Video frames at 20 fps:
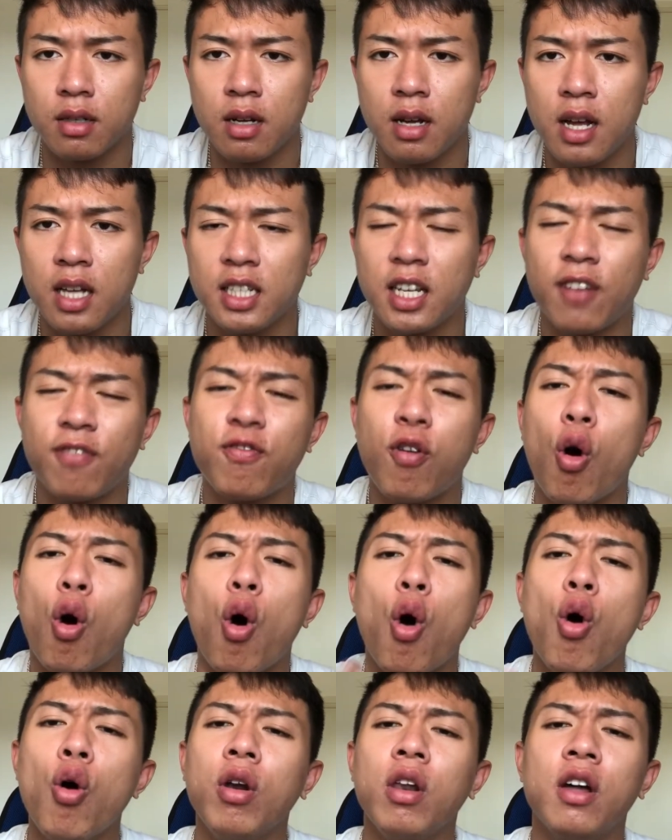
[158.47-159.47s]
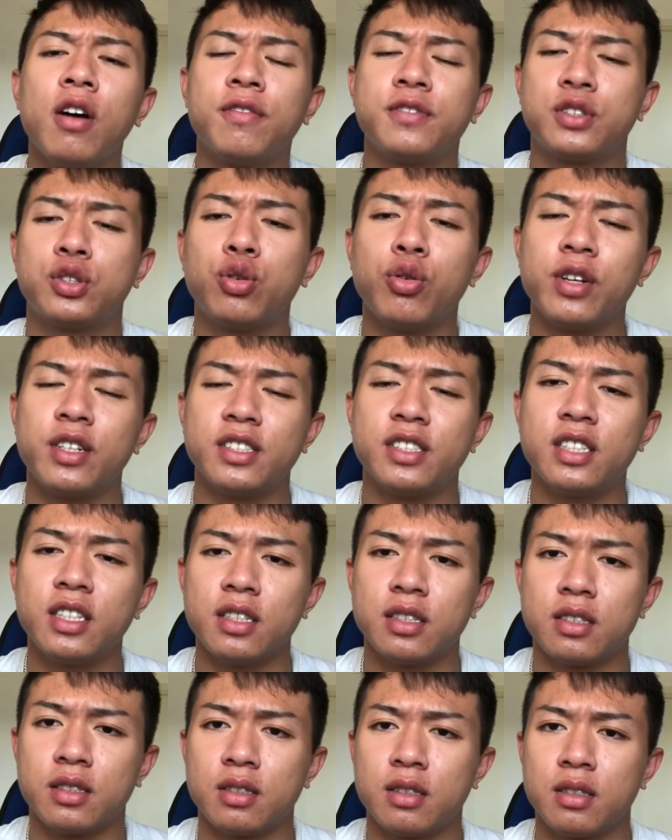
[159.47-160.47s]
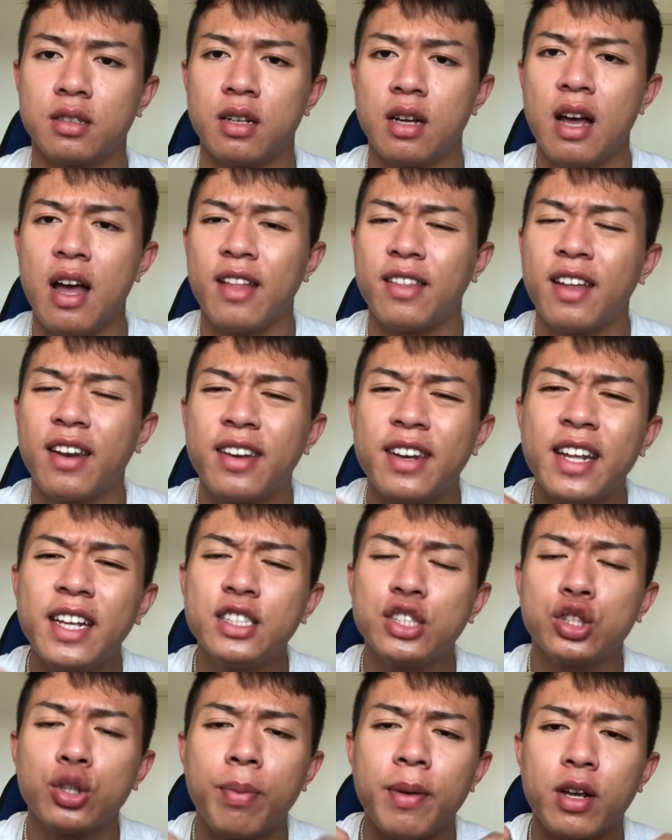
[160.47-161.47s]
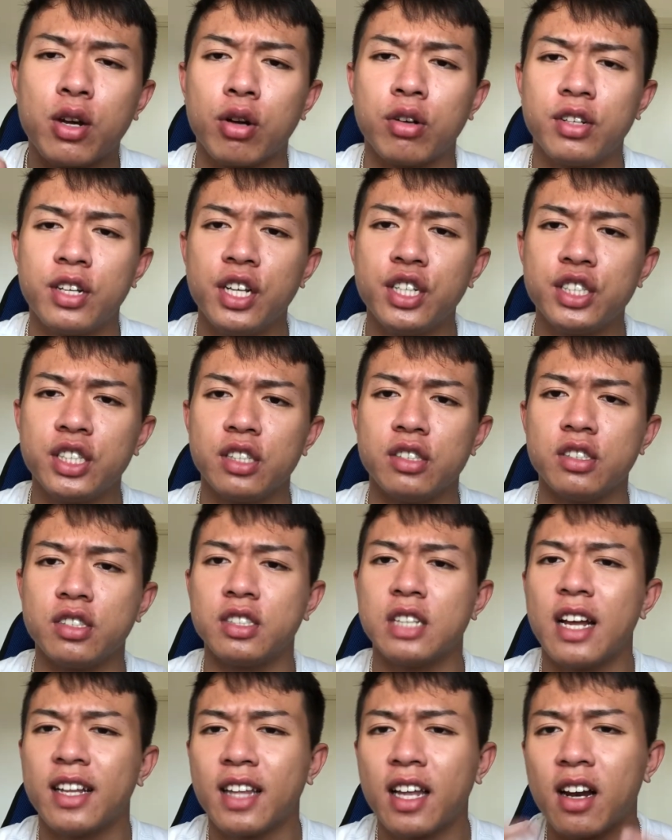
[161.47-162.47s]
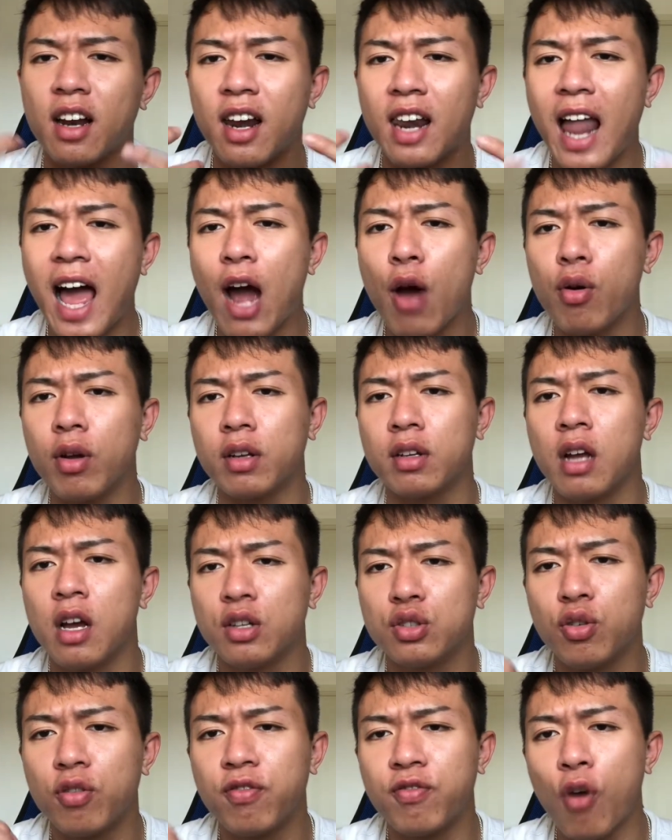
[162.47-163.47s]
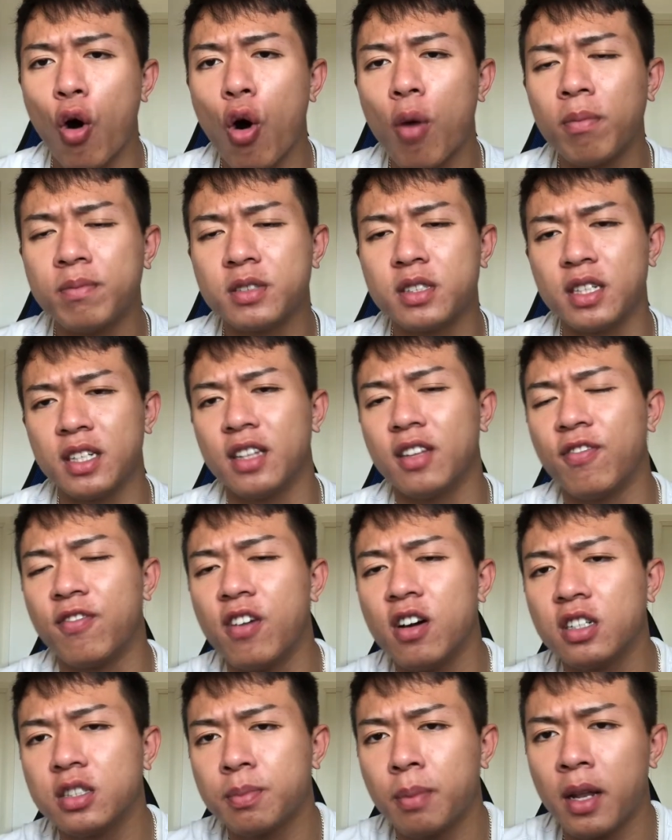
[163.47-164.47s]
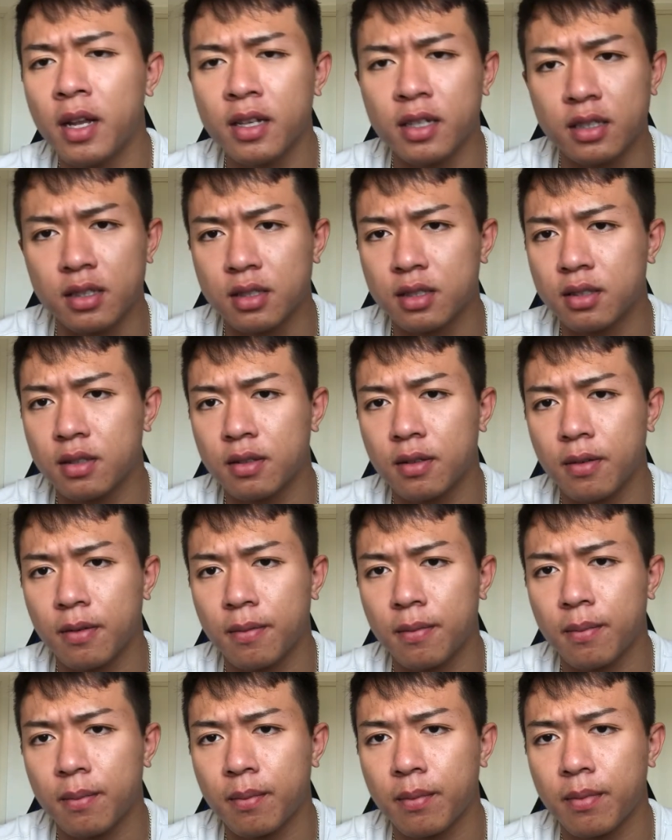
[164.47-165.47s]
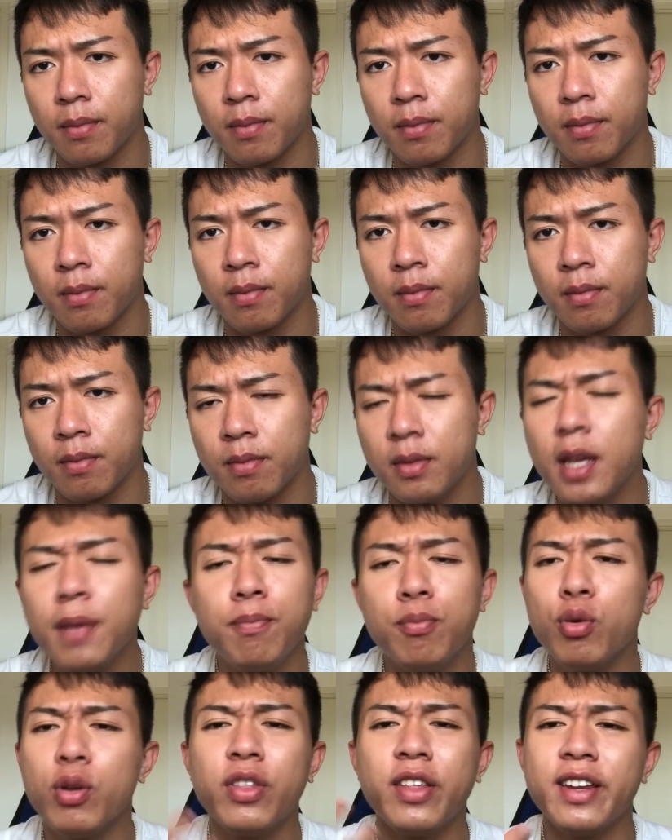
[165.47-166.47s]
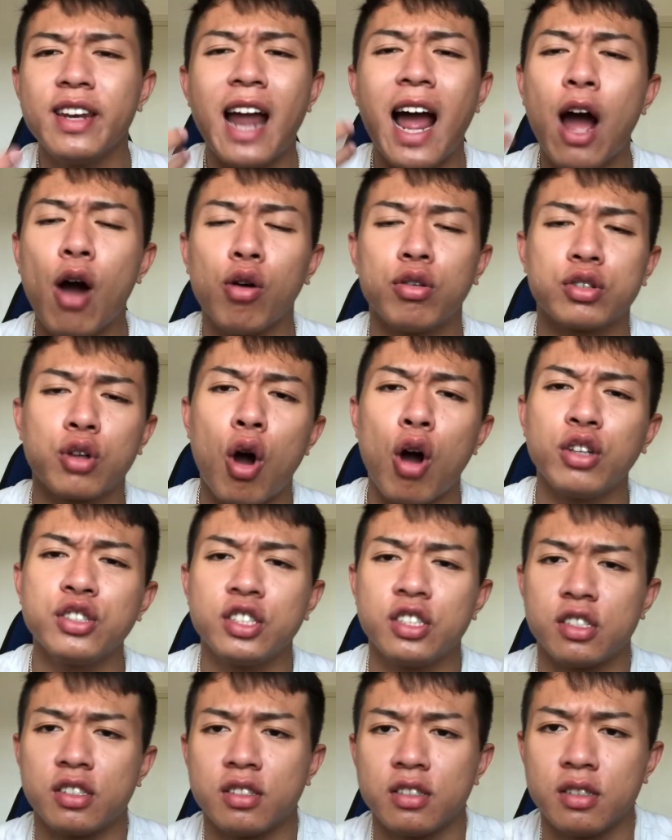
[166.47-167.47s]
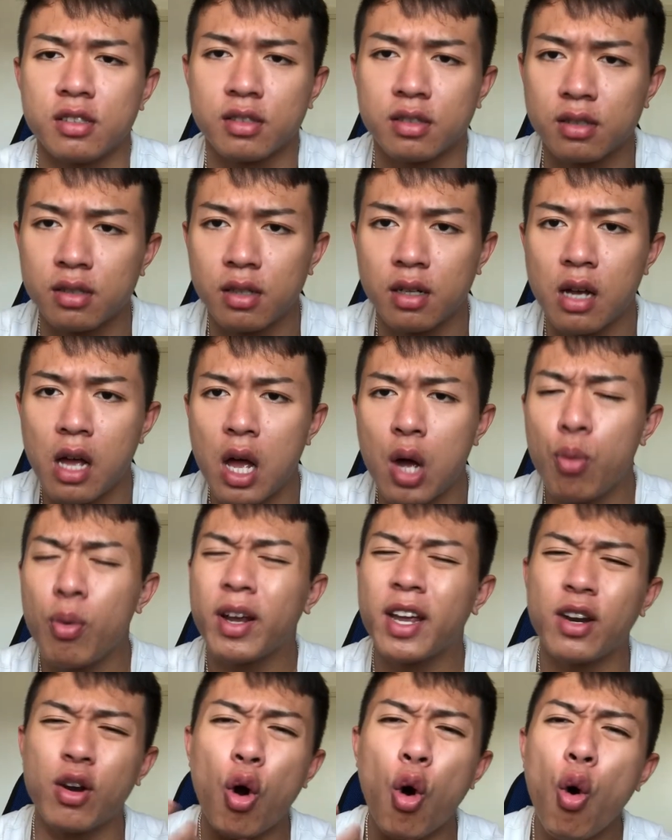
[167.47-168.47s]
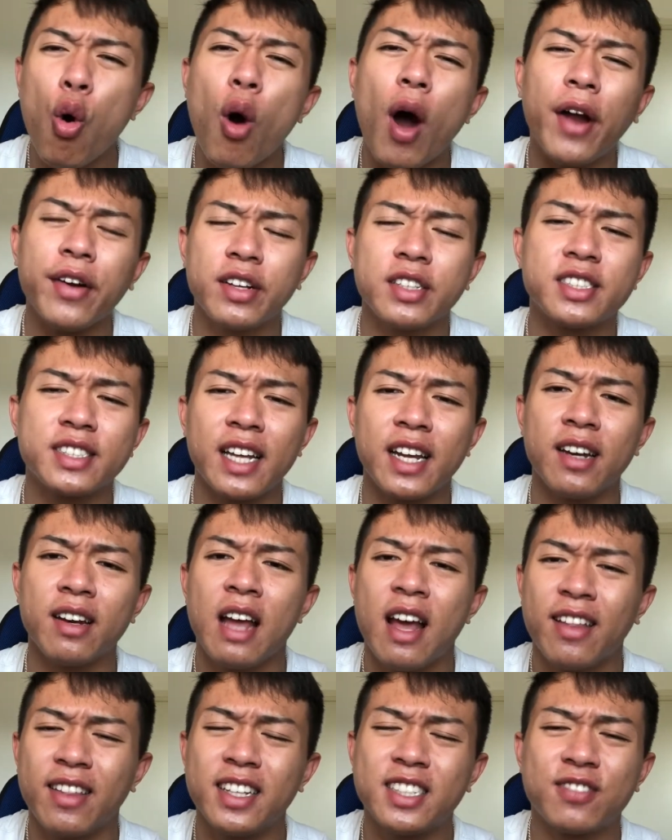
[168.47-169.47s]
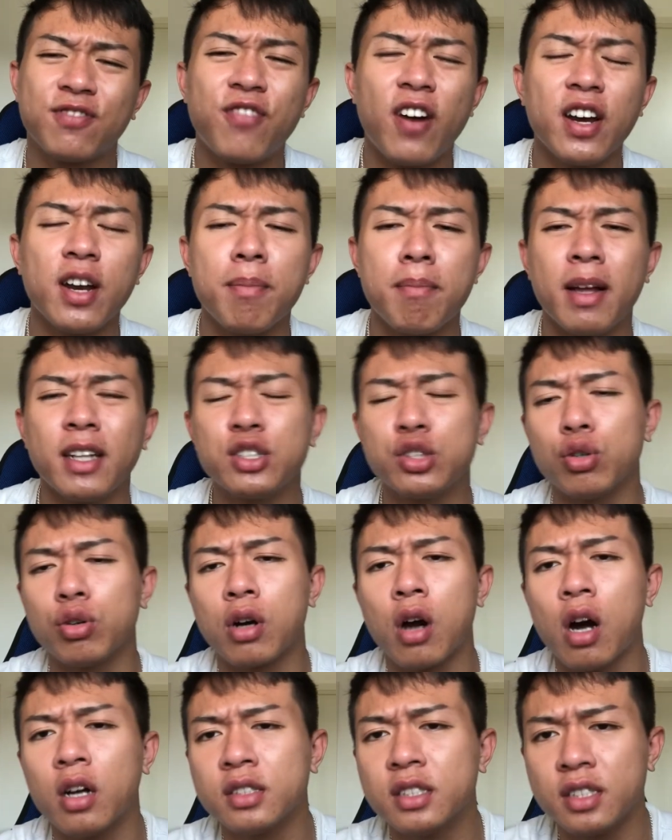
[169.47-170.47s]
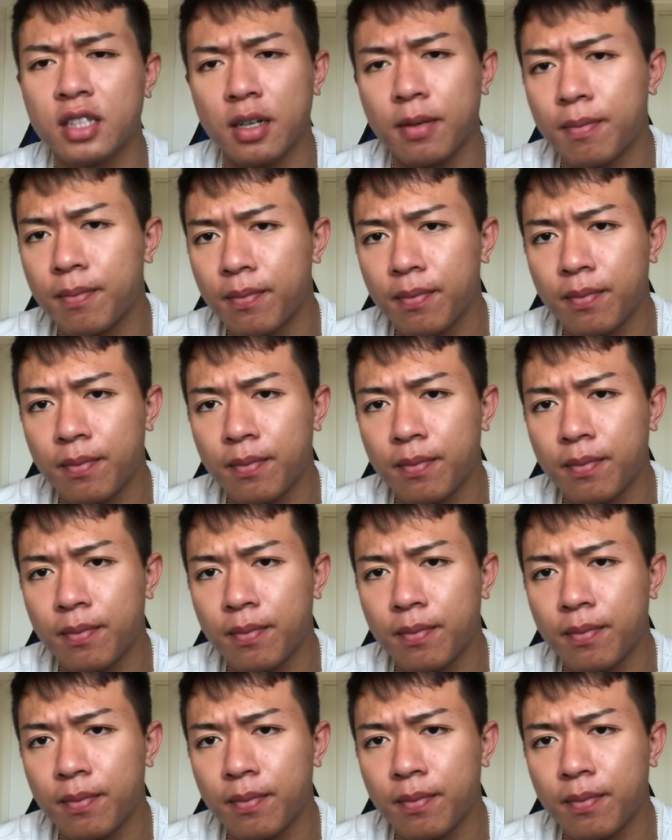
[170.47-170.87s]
Yet for all loves to exist, there needs to be conditions that allow it to form in the first place. Deep within our consciousness, we can all understand this fundamental concept.